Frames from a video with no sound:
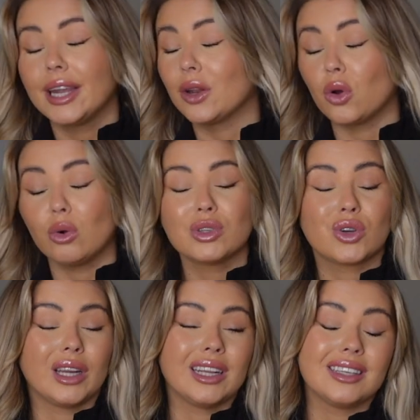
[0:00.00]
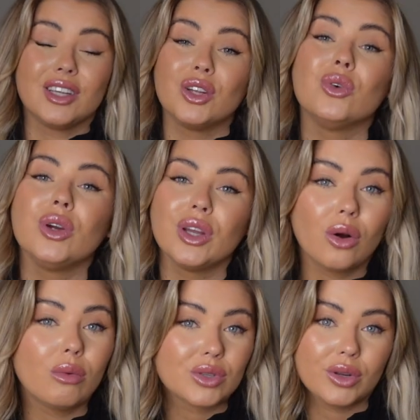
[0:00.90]
You're always going to
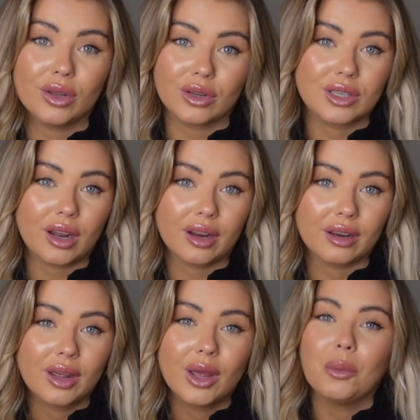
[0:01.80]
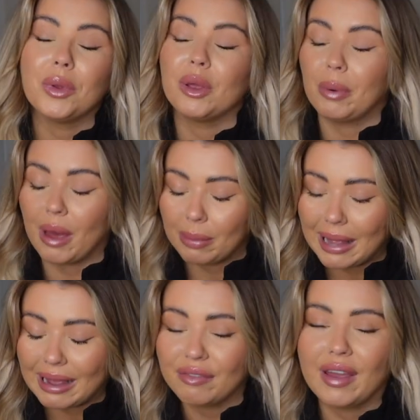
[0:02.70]
look stunning when you put a
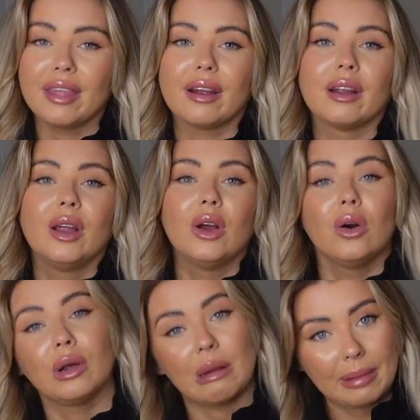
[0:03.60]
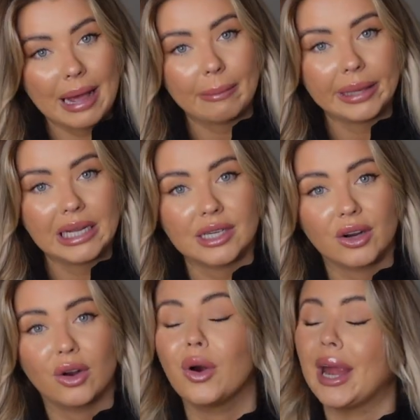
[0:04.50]
black feather on a black
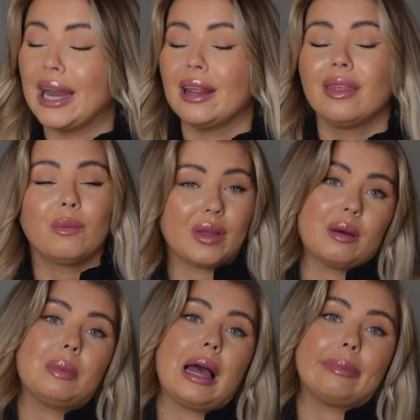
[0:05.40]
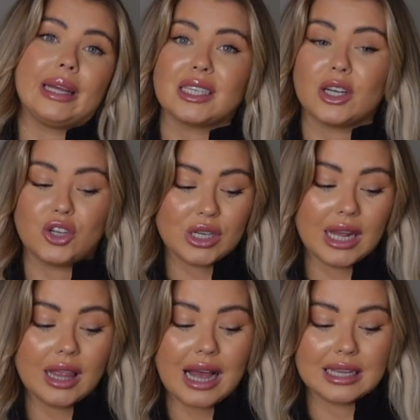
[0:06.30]
blazer, or anything with a black blazer. It's just
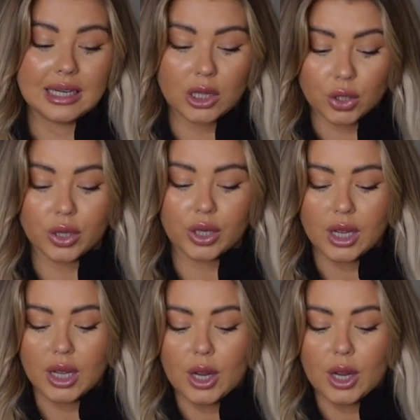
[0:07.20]
a classic look.